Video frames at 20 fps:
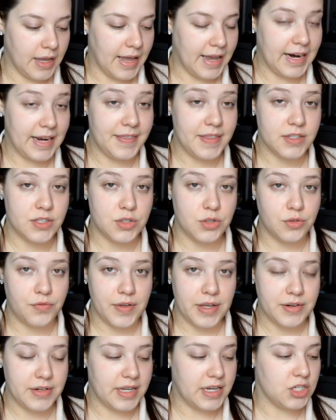I got this new
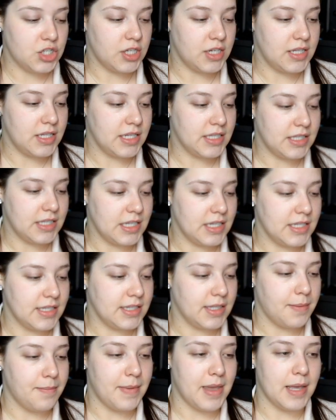foundation. This is
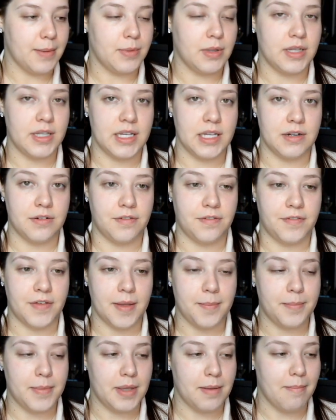the Maybelline
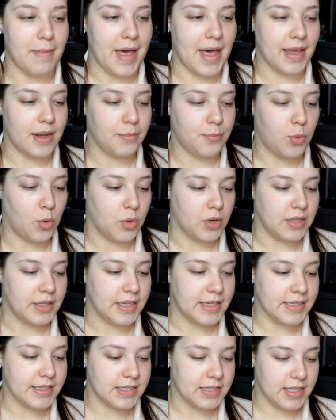Fit Me Matte and
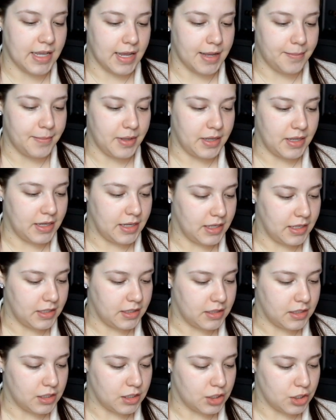Poreless. I'm
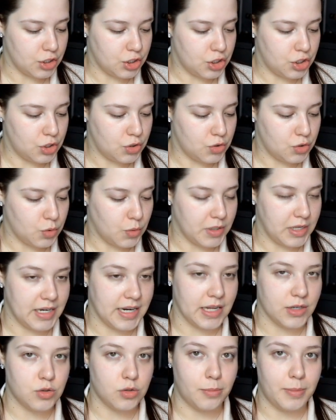in the 220
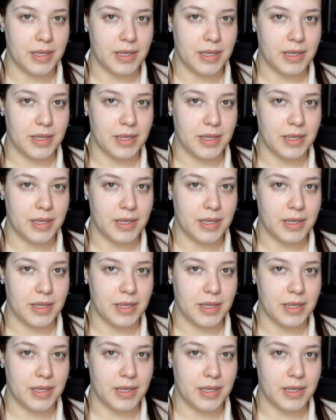Natural